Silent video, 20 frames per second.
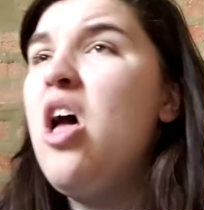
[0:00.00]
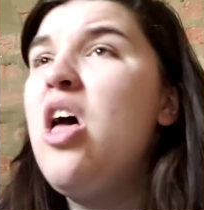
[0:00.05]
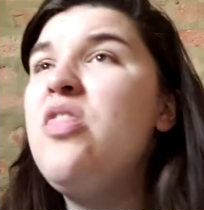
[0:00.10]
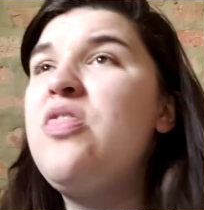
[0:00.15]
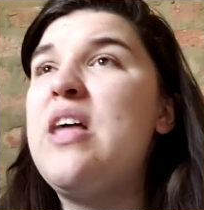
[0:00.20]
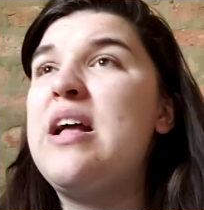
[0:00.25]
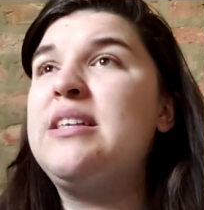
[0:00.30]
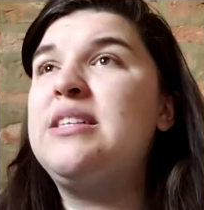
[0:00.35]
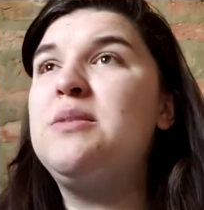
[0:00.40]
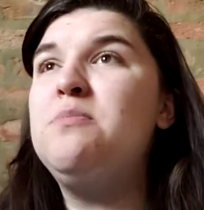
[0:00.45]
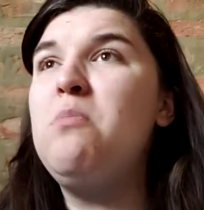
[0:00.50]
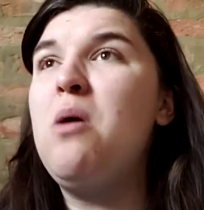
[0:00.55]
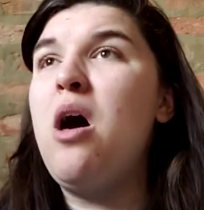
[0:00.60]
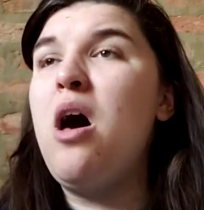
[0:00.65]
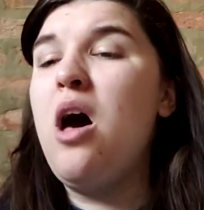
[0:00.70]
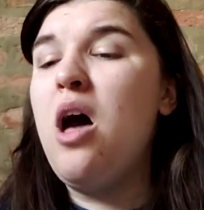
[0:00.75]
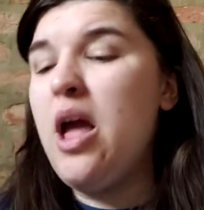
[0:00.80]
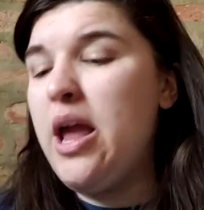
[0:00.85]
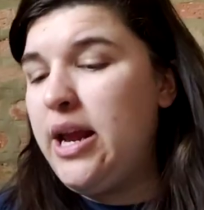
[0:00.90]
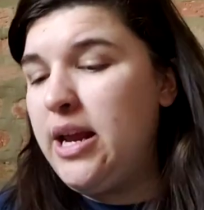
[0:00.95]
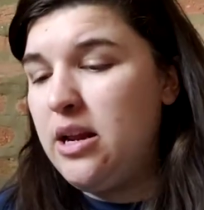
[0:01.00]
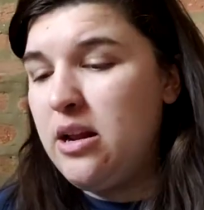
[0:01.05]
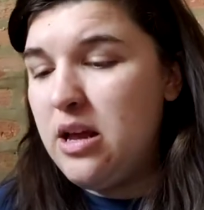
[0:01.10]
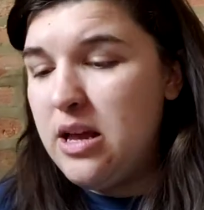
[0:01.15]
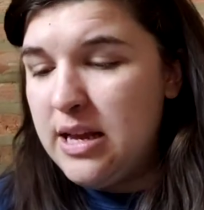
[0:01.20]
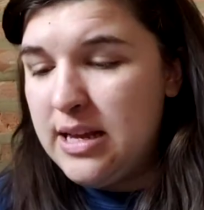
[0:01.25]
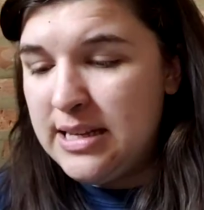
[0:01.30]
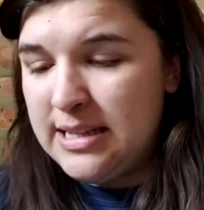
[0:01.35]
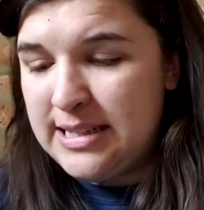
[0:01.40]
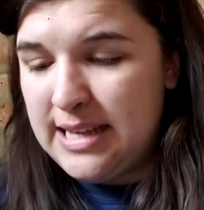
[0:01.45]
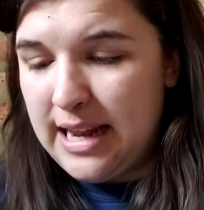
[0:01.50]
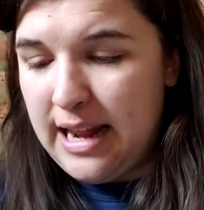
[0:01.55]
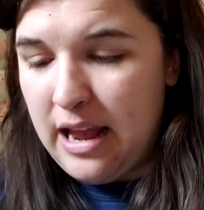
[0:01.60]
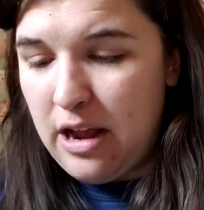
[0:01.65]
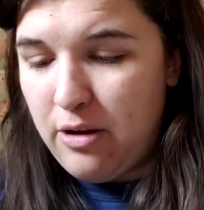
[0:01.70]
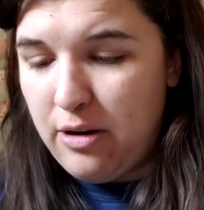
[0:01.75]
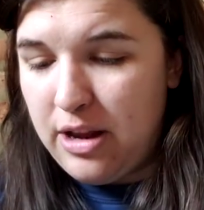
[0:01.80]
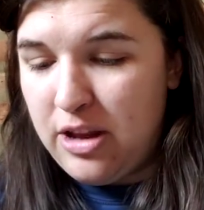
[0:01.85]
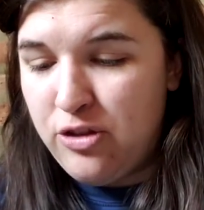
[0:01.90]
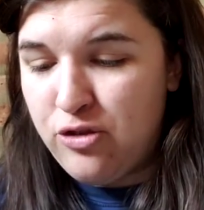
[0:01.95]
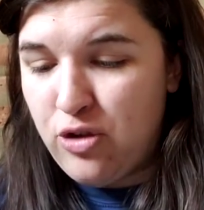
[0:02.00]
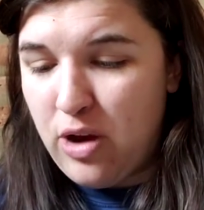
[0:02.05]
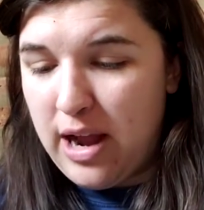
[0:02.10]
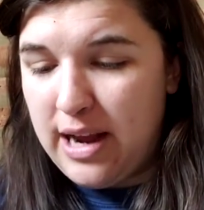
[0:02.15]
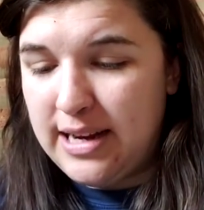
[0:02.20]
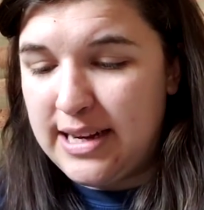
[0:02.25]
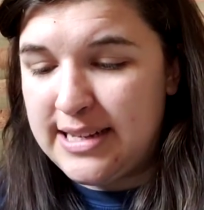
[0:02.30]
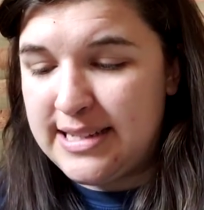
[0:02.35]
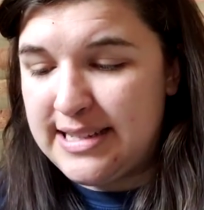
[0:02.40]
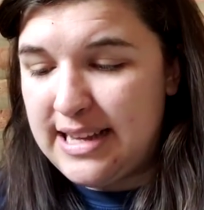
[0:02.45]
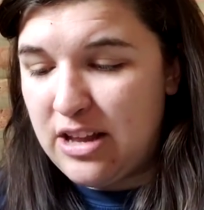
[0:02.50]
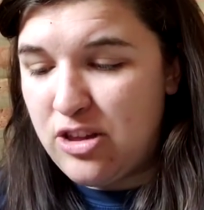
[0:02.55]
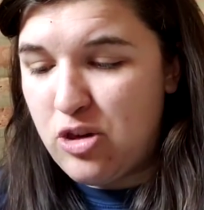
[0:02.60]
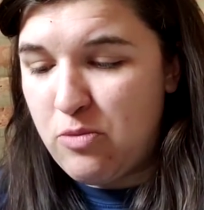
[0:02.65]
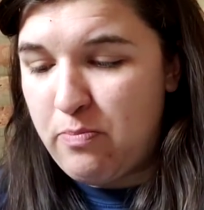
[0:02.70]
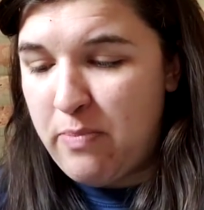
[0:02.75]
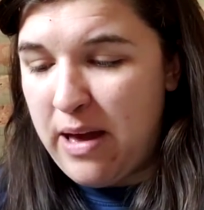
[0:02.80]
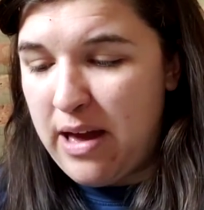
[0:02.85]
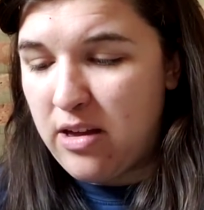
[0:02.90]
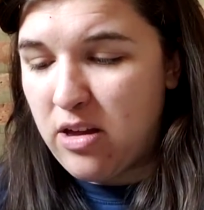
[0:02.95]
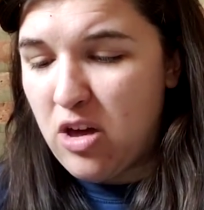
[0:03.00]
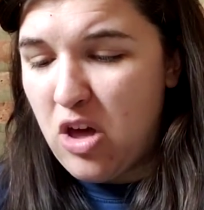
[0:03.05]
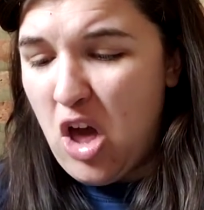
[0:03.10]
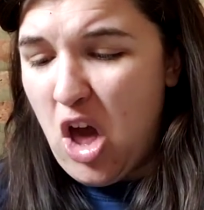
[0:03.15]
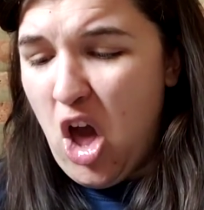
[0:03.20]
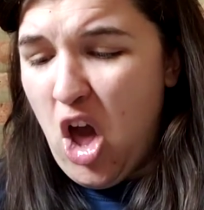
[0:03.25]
"That's mine," said Harry, trying to snatch it back.